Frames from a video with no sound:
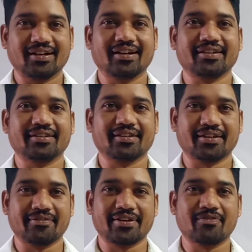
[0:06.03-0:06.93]
Hi,
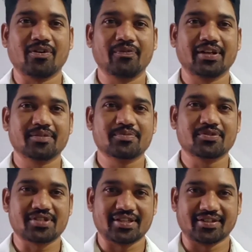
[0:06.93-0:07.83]
a very warm welcome to
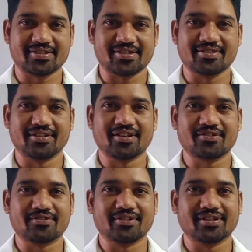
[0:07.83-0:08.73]
Shendra's Engineering
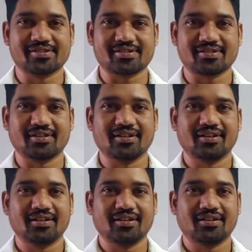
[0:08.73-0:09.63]
Tutorials.
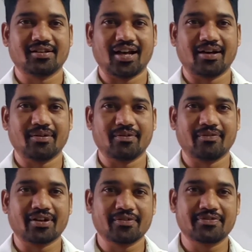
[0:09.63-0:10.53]

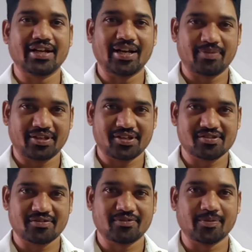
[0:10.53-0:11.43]
One of the
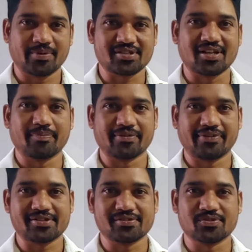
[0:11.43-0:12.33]
application of operation
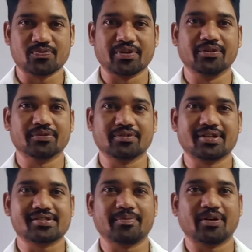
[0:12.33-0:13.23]
amplifiers in this video.
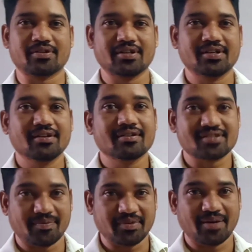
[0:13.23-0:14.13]
It's about
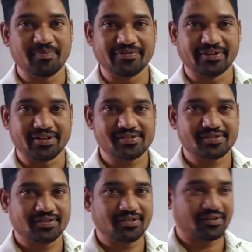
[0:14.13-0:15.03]
summing
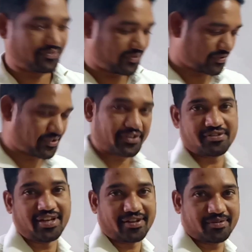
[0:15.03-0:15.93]
amplifiers. The circuit
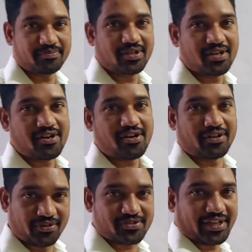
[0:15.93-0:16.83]
diagram
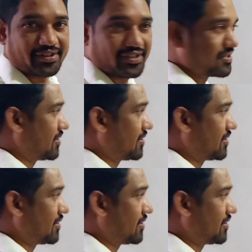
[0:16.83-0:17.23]
looks like this.